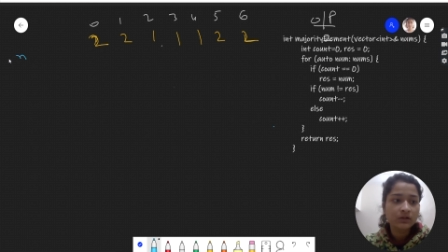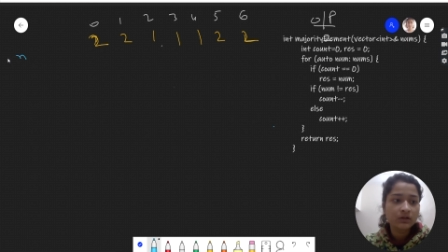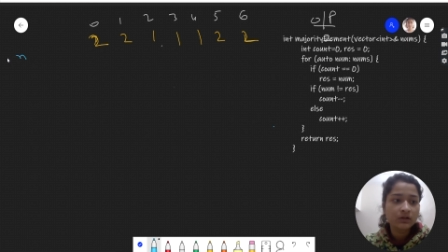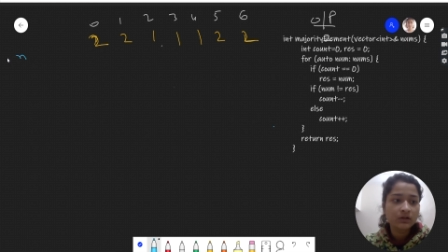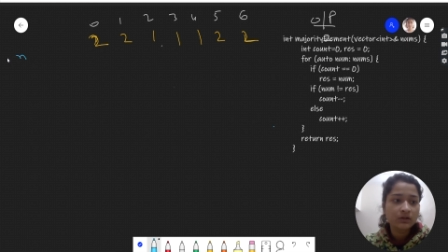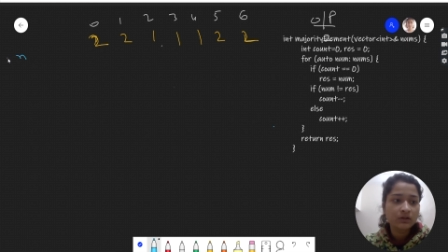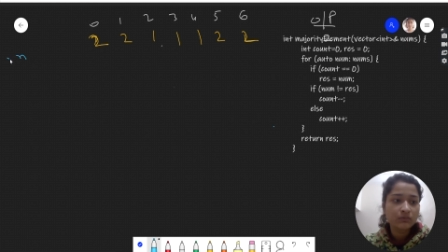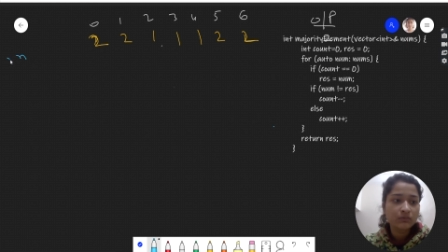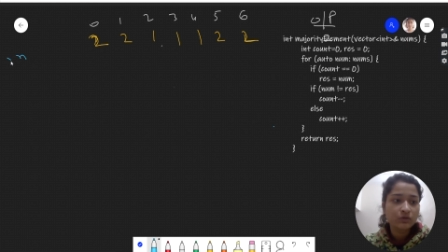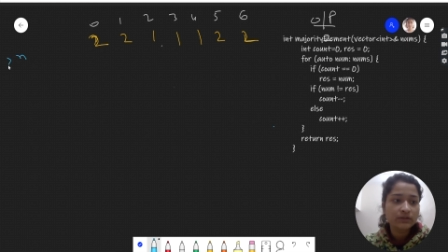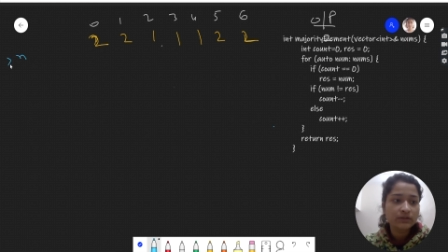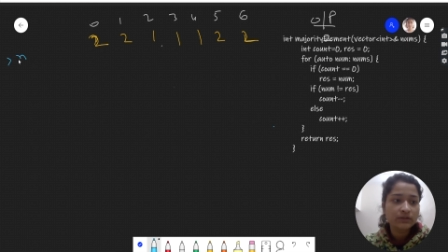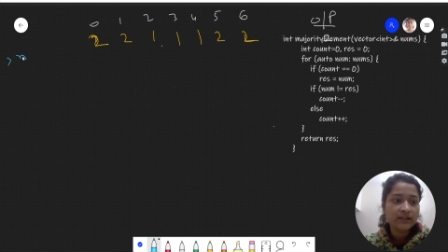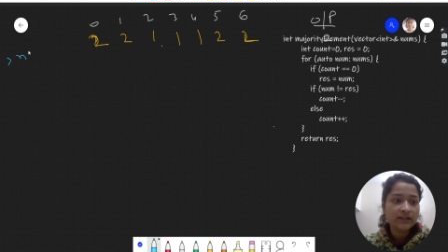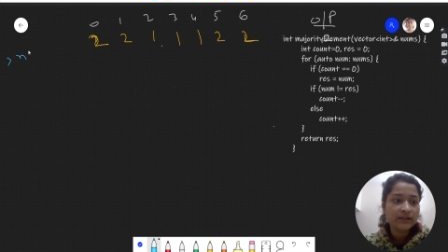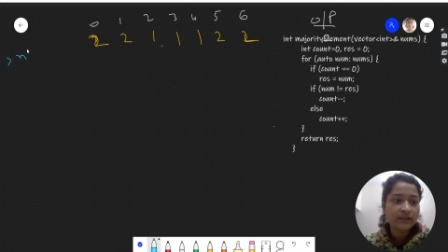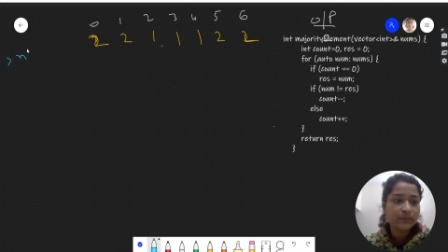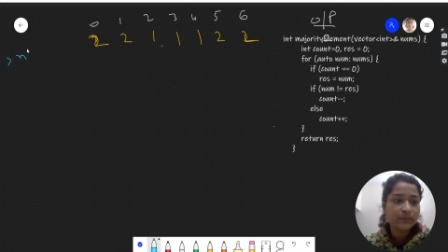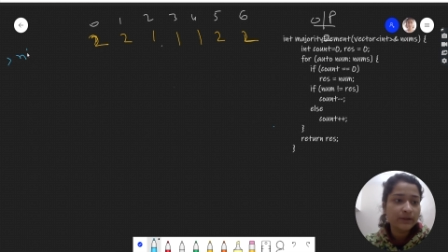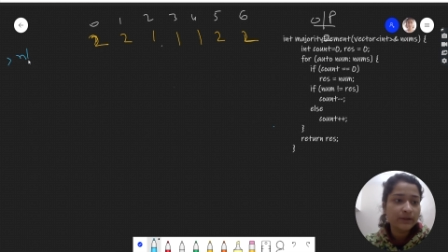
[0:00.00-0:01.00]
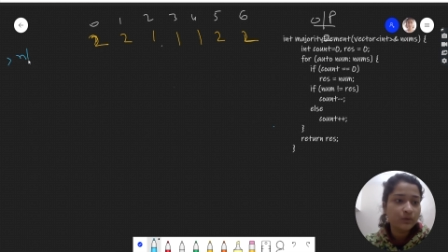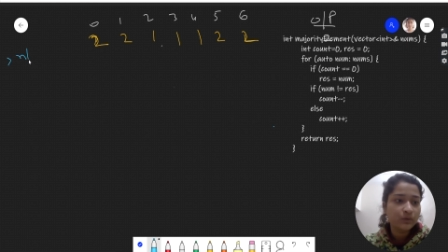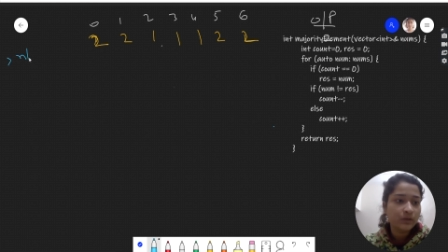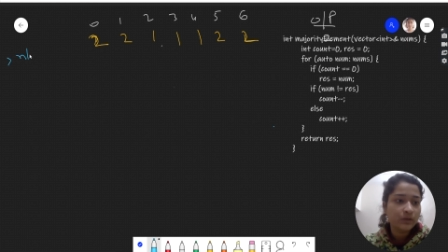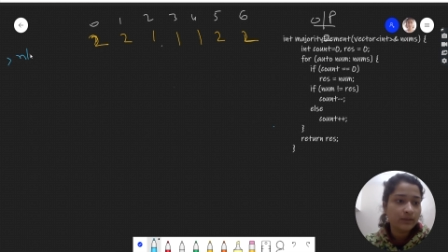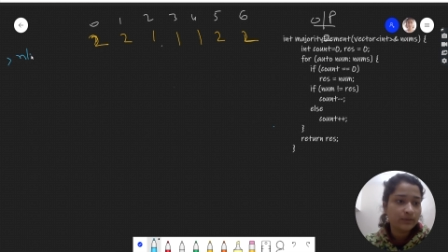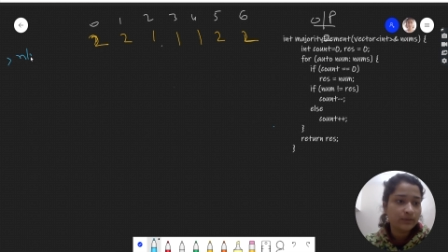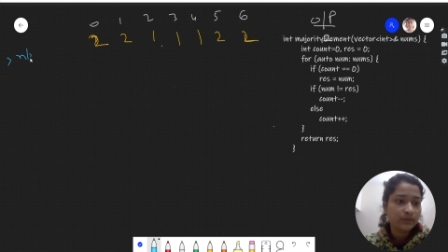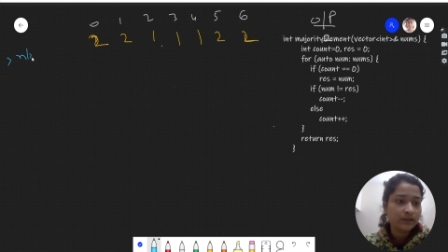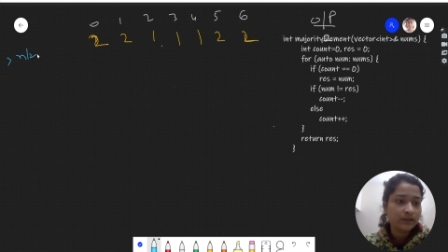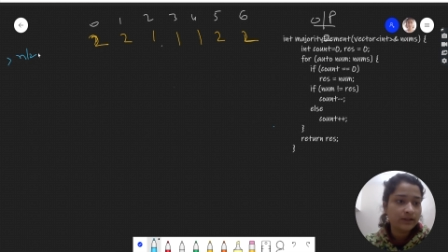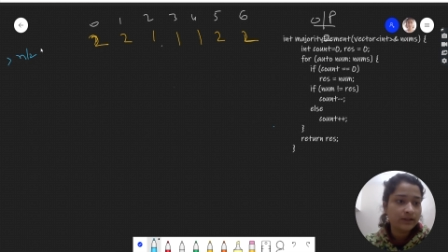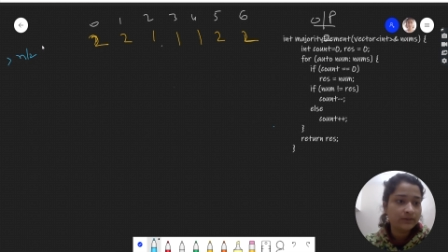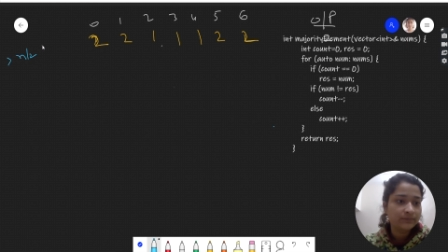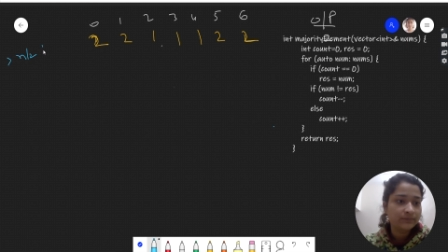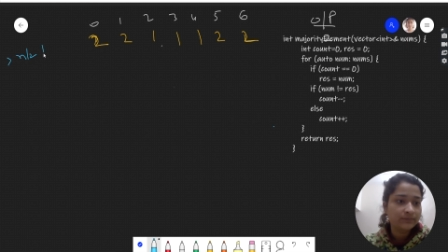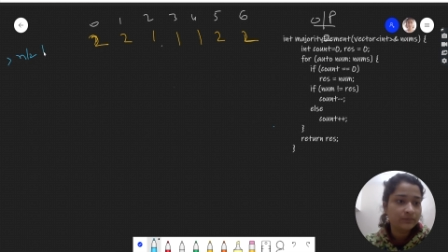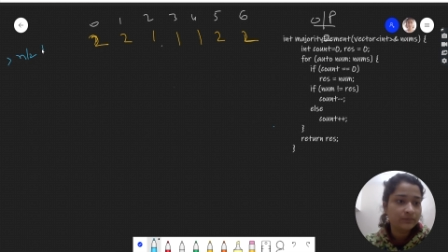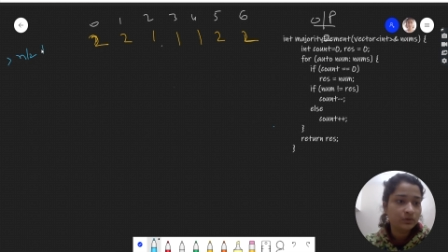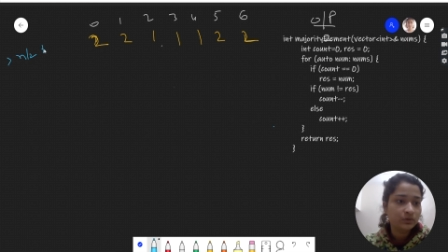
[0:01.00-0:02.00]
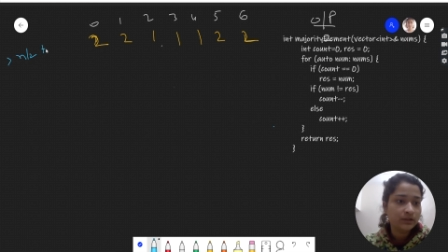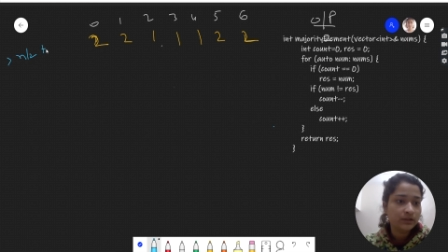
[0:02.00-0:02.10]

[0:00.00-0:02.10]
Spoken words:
more than n by 2 times, right? More than